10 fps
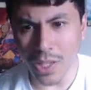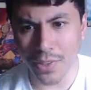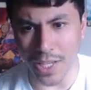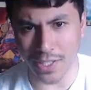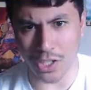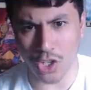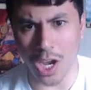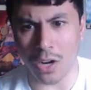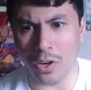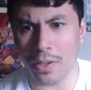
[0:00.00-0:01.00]
decks like
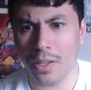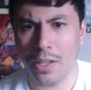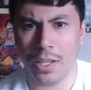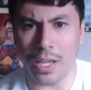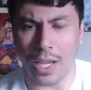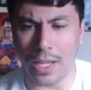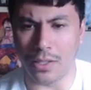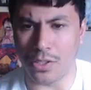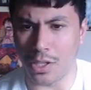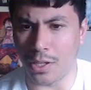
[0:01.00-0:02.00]
Shahara
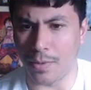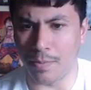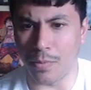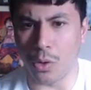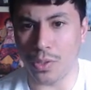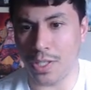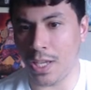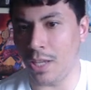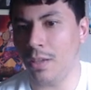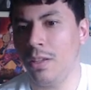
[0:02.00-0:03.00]
and
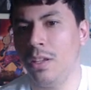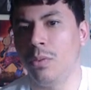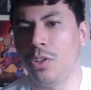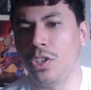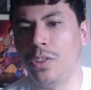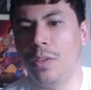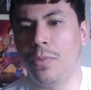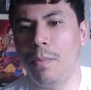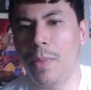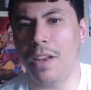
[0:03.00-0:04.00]
ODT, which, you know,
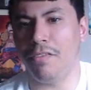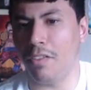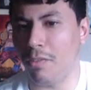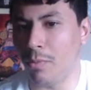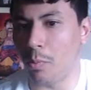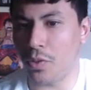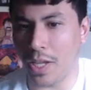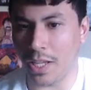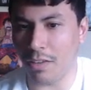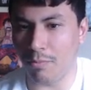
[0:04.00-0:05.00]
they benefit from the
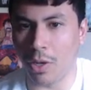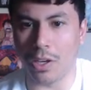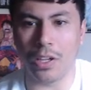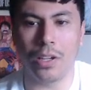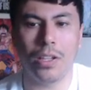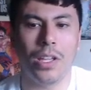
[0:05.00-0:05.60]
Protect Gift marker,